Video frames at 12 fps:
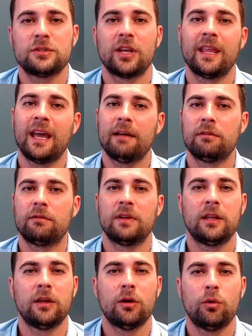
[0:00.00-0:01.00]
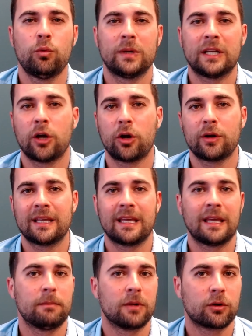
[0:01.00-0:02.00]
Today, I have a video regarding
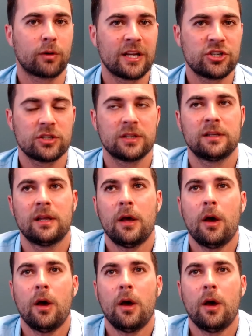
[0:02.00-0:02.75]
immigration,